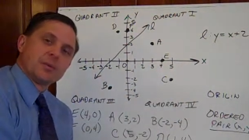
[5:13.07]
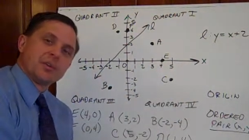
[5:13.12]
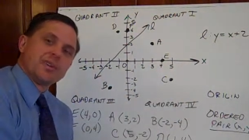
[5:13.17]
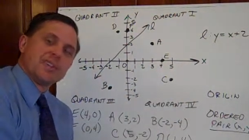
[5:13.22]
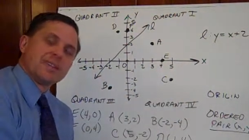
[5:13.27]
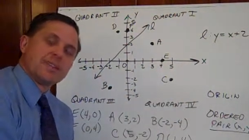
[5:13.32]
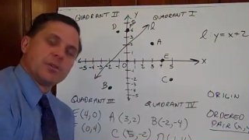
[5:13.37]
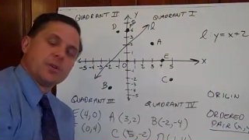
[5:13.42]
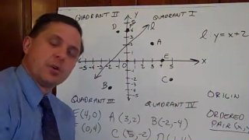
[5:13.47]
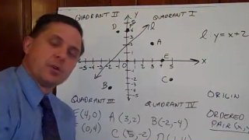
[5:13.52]
We
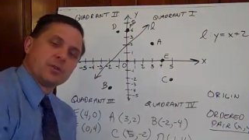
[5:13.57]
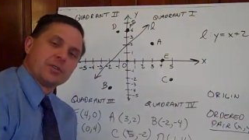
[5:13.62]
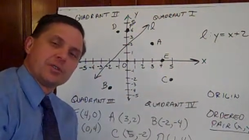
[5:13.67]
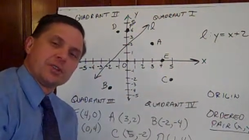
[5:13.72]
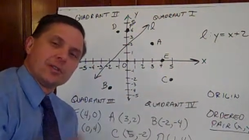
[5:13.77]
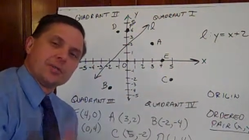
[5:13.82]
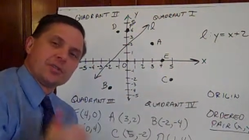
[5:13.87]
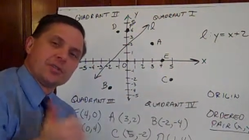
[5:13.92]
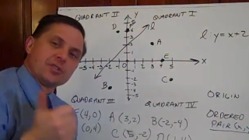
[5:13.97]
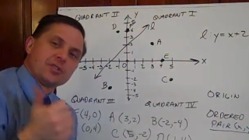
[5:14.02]
need to know the
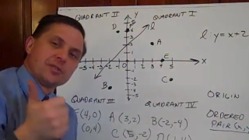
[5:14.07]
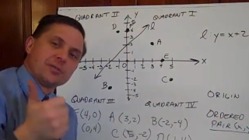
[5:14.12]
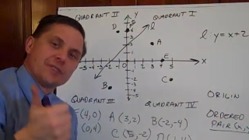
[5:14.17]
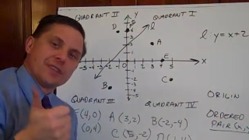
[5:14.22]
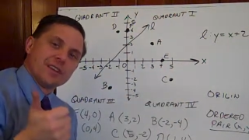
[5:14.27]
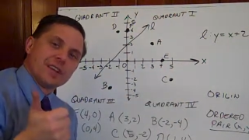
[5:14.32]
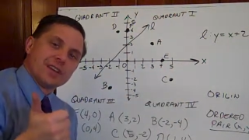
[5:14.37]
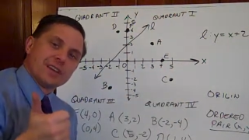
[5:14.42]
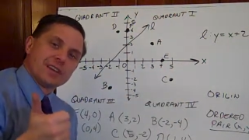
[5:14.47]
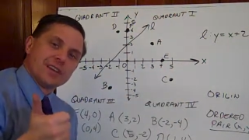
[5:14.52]
definition of
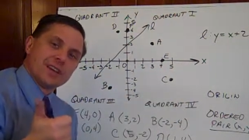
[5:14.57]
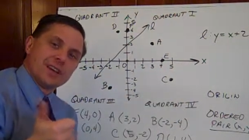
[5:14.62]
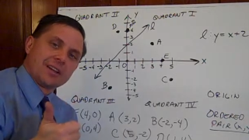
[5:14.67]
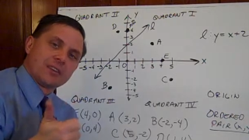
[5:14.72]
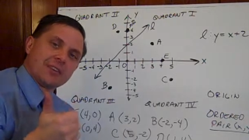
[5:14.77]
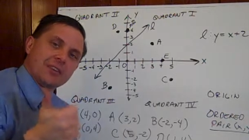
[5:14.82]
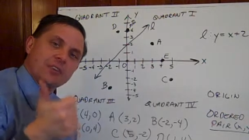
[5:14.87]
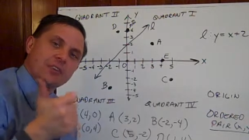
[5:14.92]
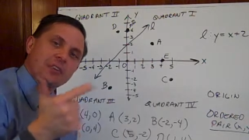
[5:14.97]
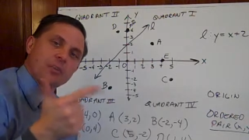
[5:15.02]
the
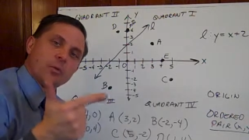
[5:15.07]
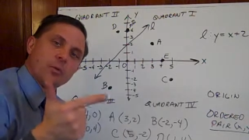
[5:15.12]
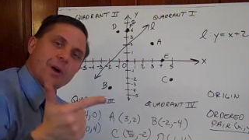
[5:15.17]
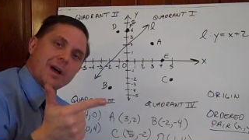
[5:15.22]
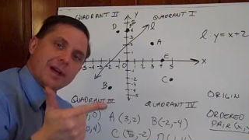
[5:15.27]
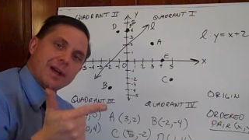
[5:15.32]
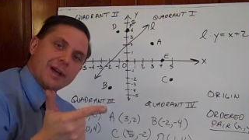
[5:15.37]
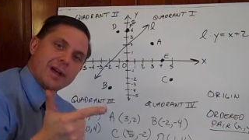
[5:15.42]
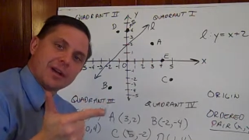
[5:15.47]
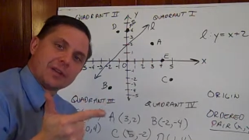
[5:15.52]
x-axis, the
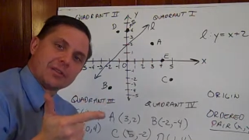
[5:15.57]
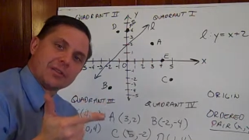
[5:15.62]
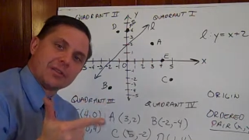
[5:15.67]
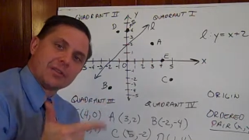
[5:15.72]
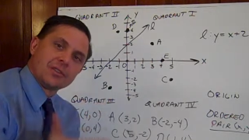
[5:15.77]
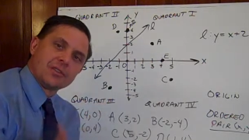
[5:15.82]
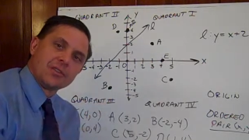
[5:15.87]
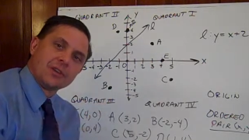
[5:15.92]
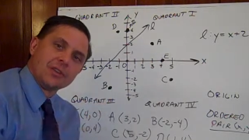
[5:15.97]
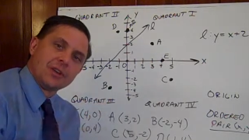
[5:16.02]

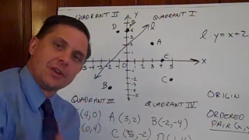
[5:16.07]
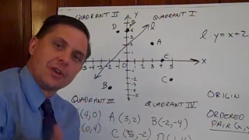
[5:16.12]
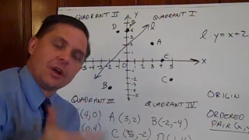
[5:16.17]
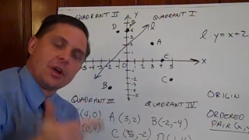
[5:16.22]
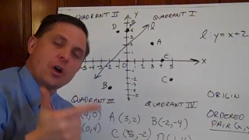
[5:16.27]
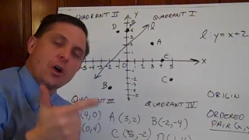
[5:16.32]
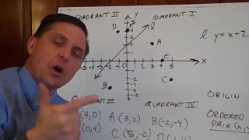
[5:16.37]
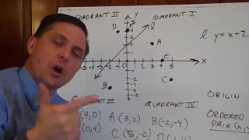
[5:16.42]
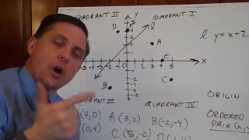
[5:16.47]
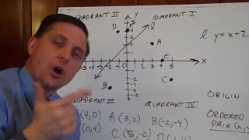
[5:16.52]
y-axis,
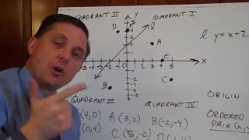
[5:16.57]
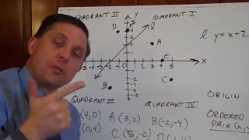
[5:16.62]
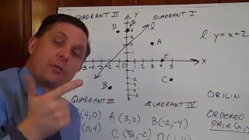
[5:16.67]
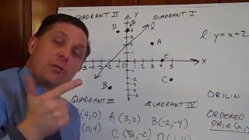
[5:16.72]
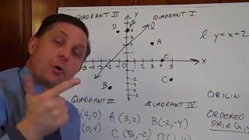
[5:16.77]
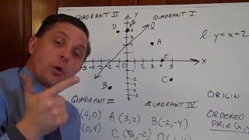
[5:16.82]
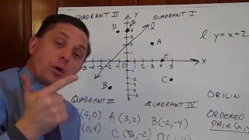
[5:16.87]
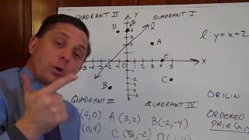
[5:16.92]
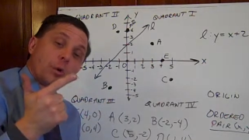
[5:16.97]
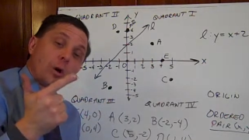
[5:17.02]
all
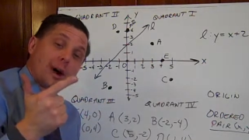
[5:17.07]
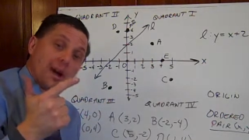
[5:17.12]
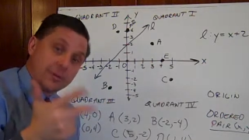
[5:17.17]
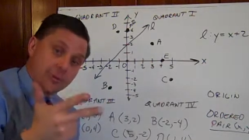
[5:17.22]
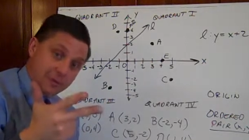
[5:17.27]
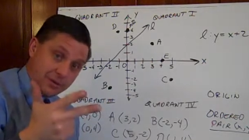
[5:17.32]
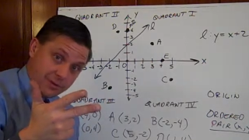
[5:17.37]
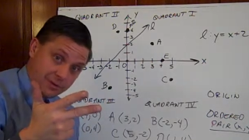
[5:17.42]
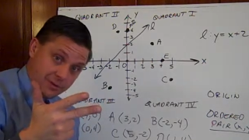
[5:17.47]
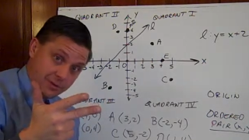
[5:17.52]
four
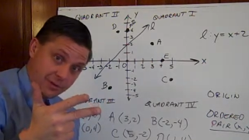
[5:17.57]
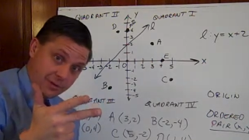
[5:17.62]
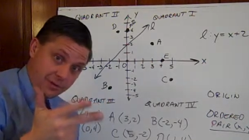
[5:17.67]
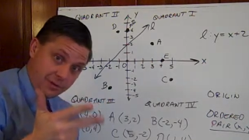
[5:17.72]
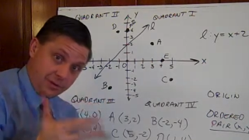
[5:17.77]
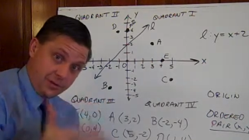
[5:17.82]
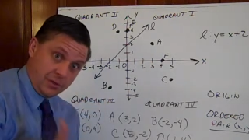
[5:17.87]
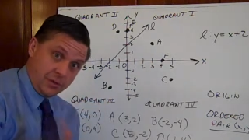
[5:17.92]
quadrants,